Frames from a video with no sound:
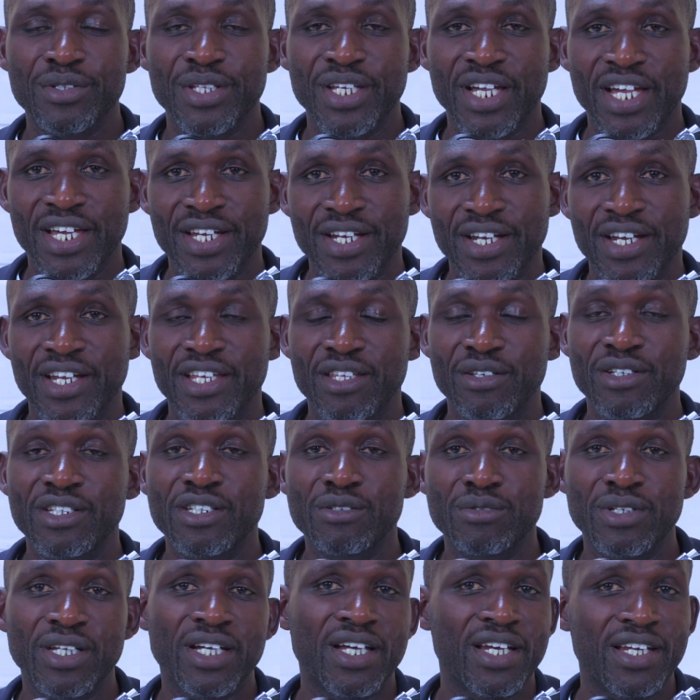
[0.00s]
they can graduate
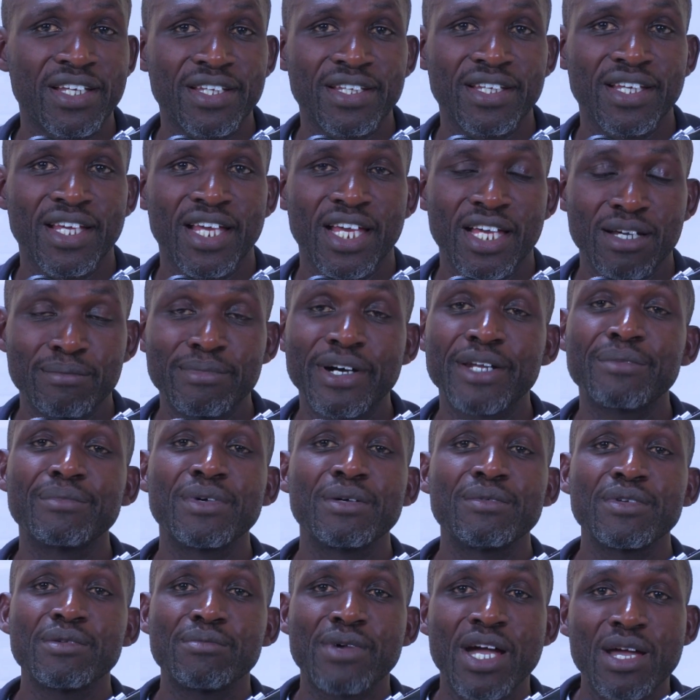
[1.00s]
quickly. But
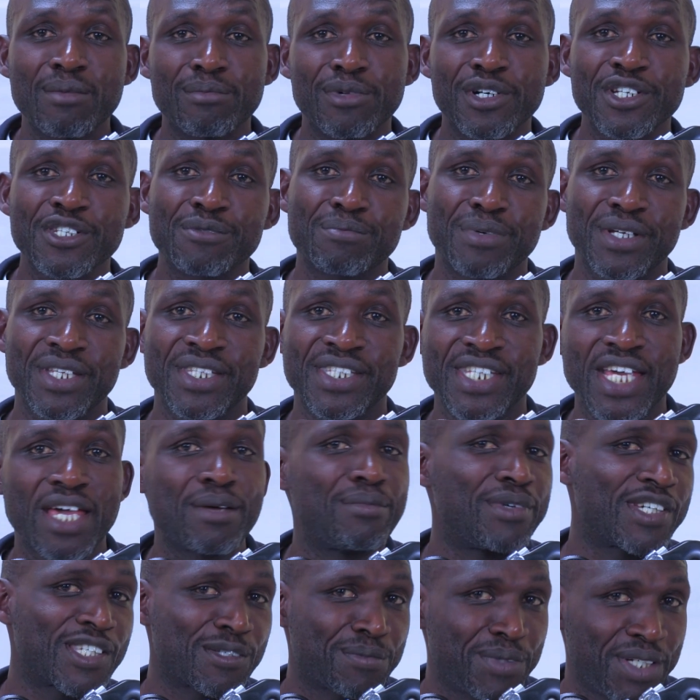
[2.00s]
maybe my boss spent
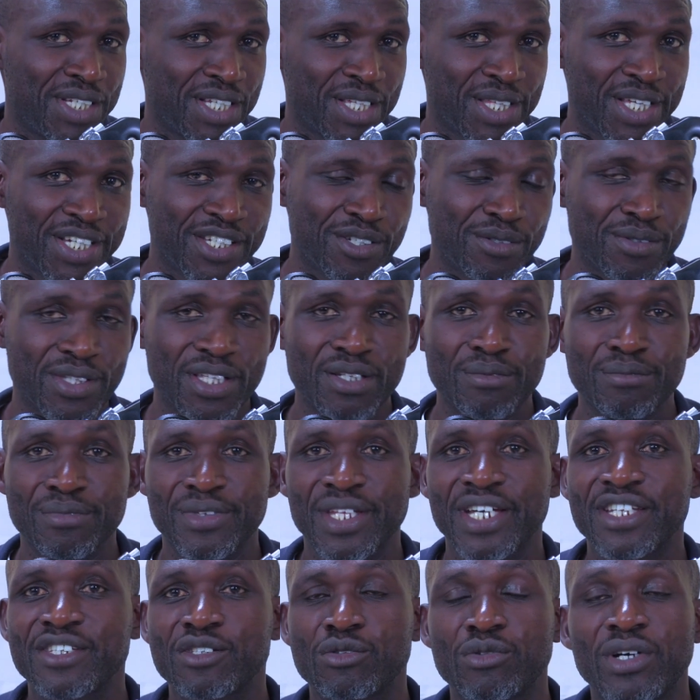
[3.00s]
time explaining that to them.
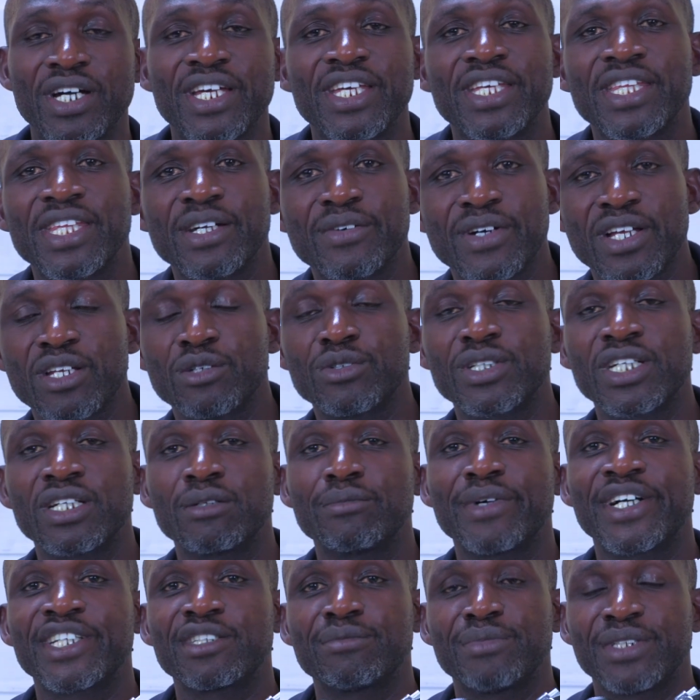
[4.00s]
That's why they were looking
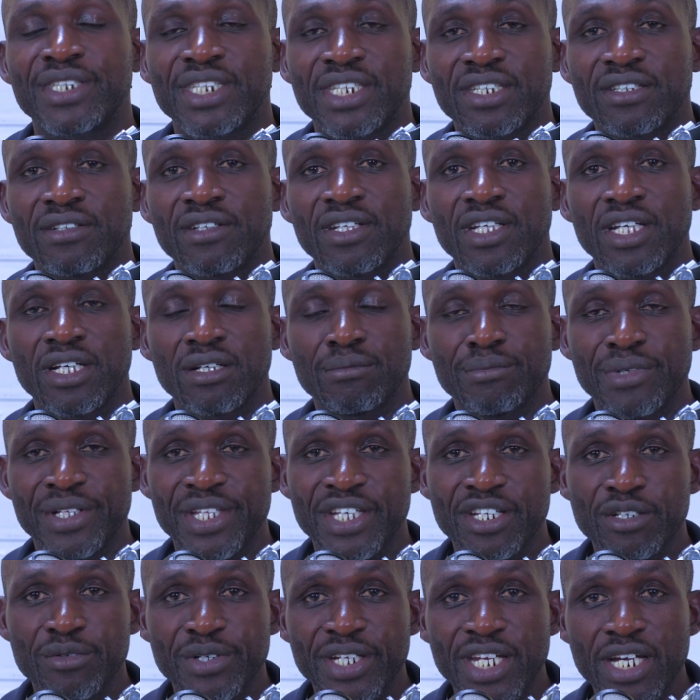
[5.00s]
much better. But
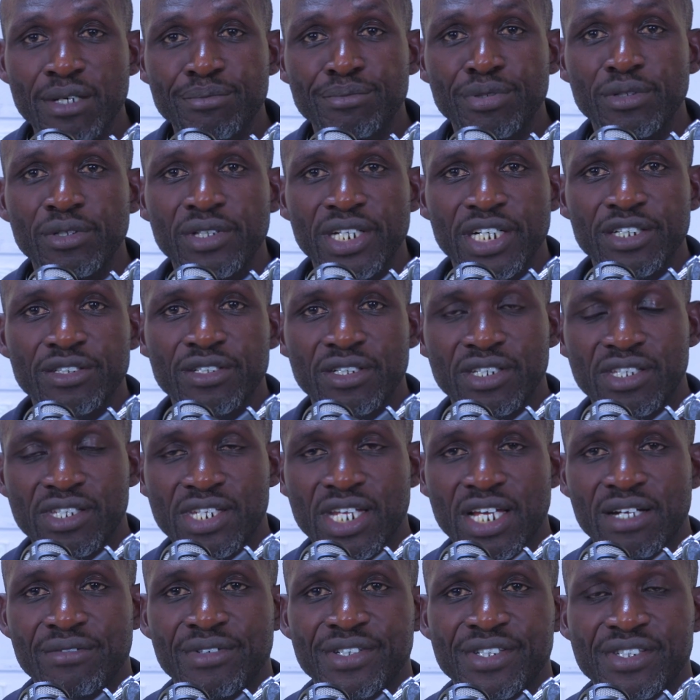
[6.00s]
then when I pulled out to
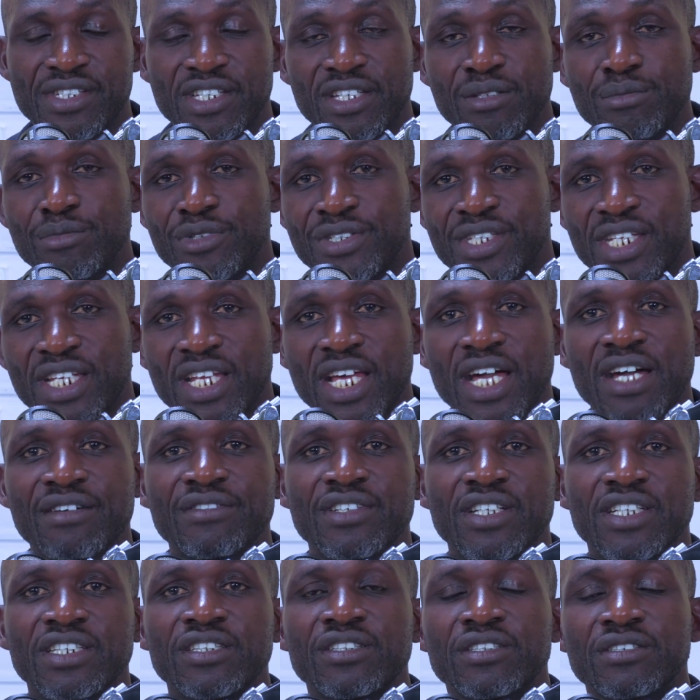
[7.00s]
discover Strathmore started
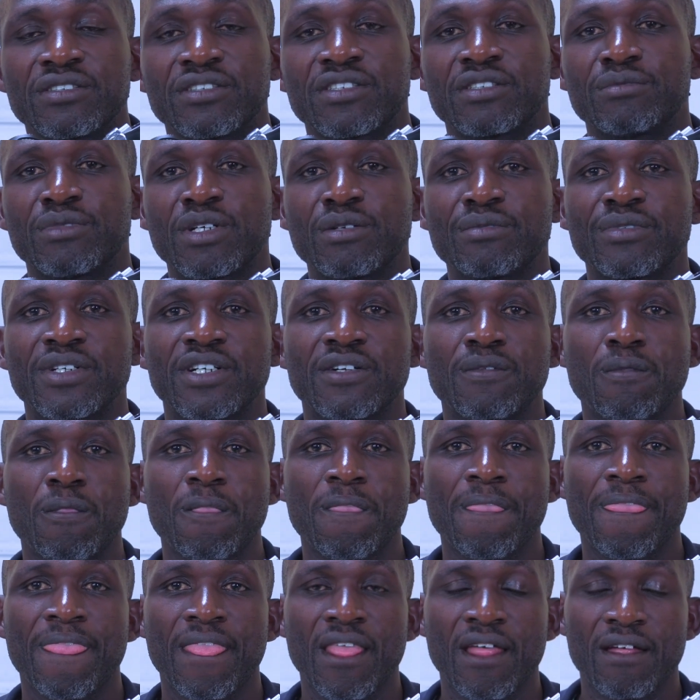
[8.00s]
having issues, remember,
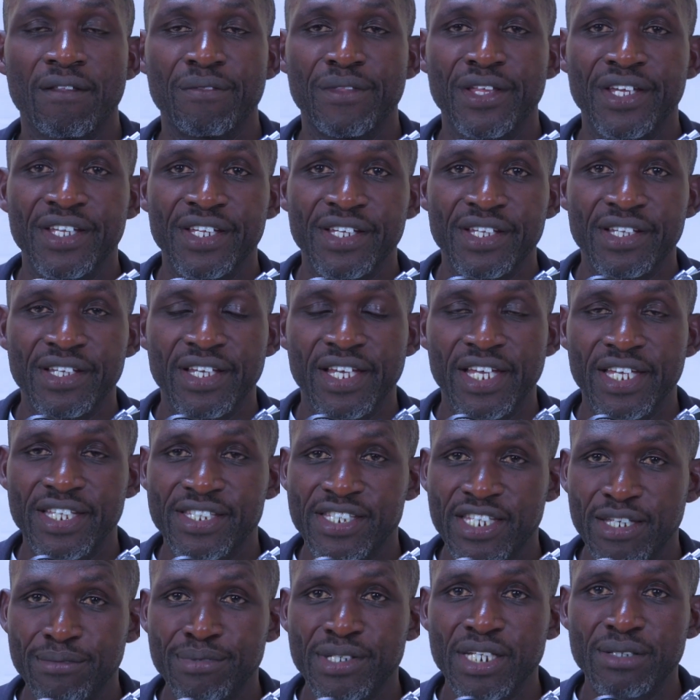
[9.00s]
the
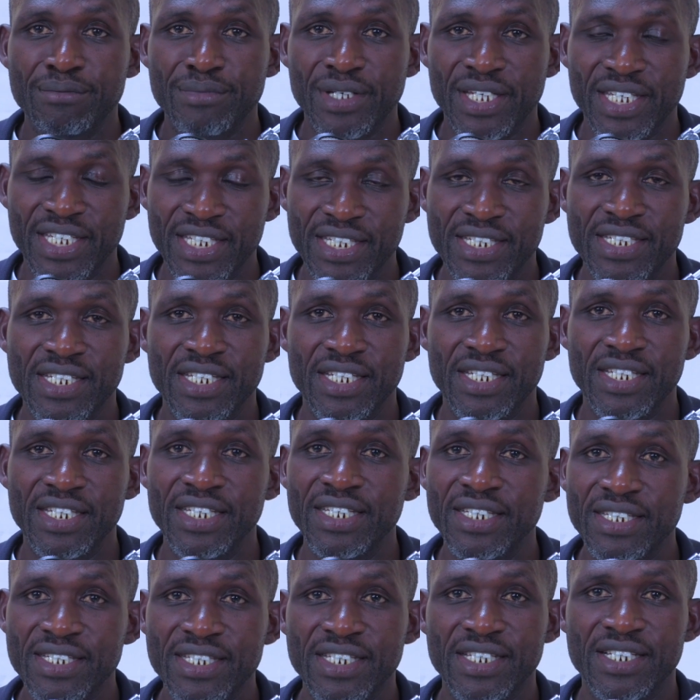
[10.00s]
September
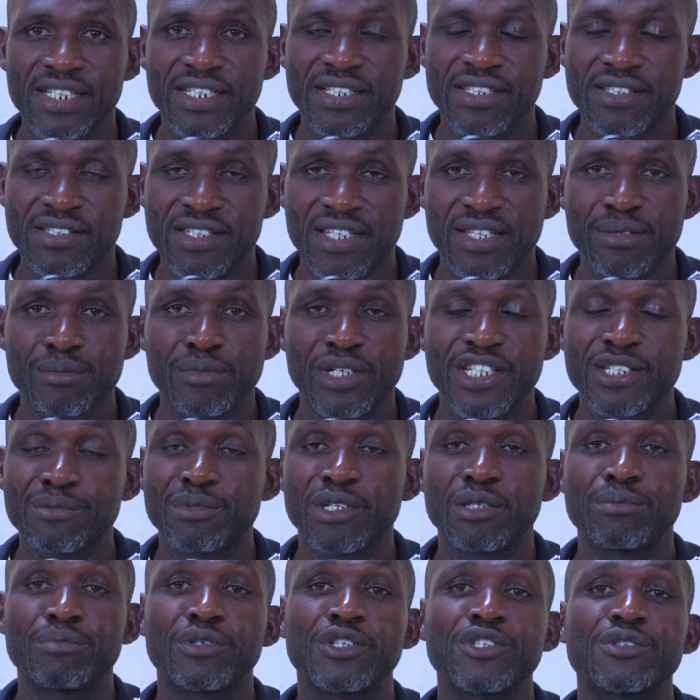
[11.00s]
intake in Strathmore has
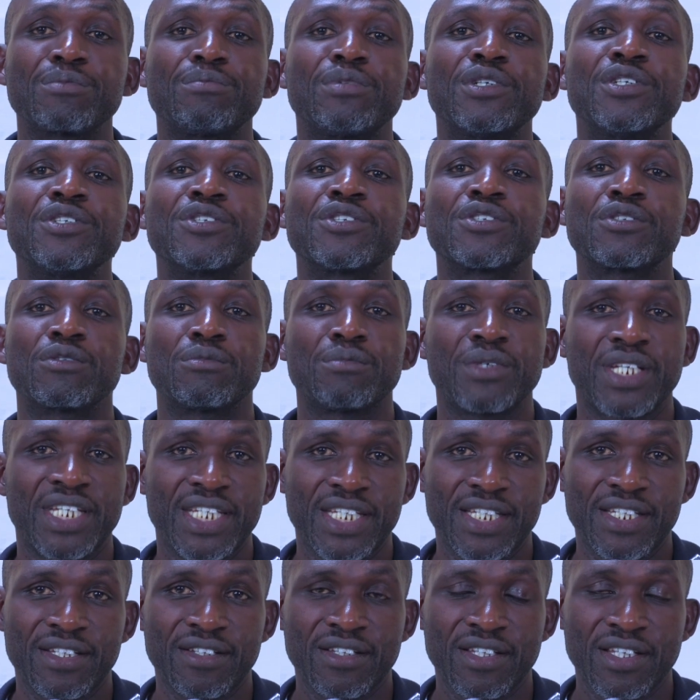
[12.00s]
been postponed to
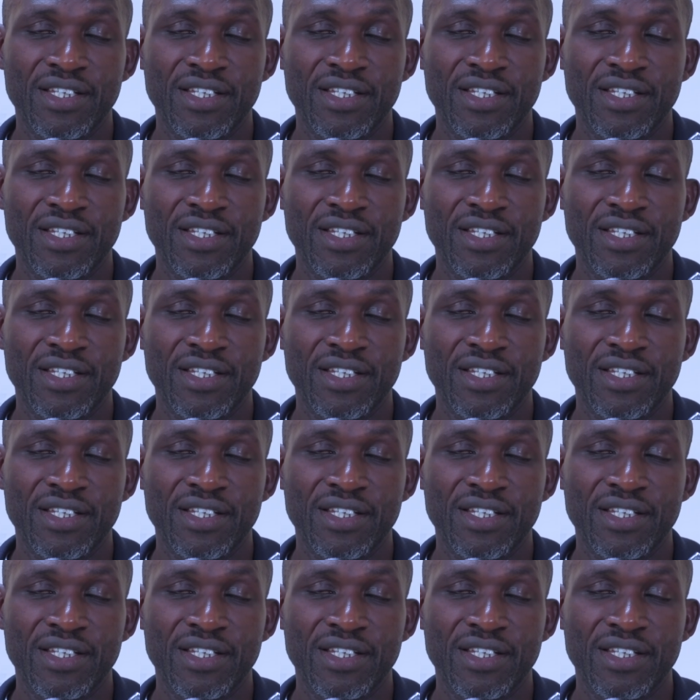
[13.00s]
May.